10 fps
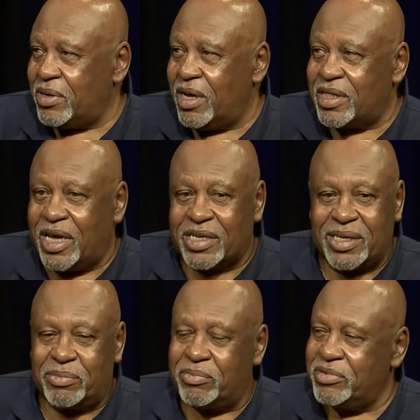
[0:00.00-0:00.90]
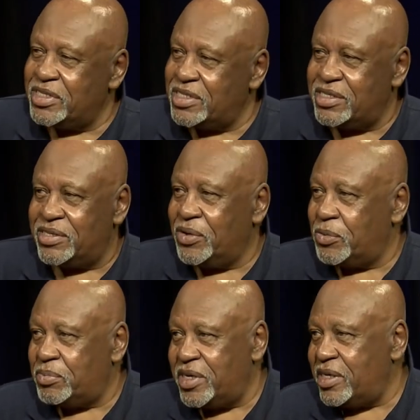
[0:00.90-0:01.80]
all locked up in prison and the
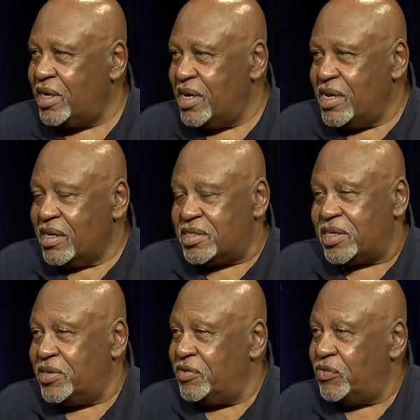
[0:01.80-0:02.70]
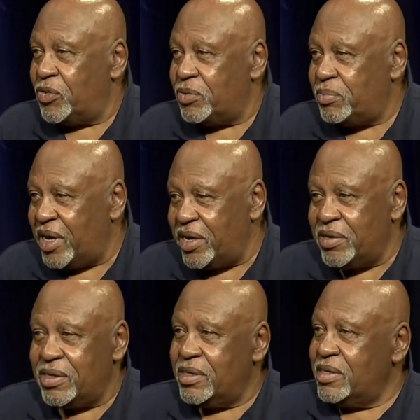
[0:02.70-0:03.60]
whole bit because they couldn't afford
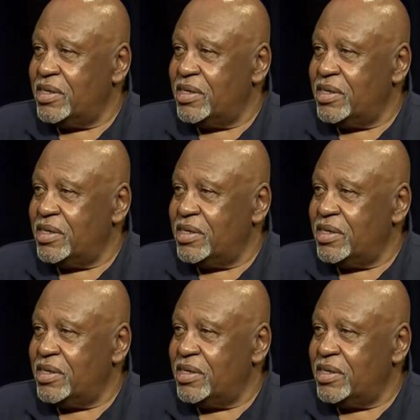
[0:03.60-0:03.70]
bail.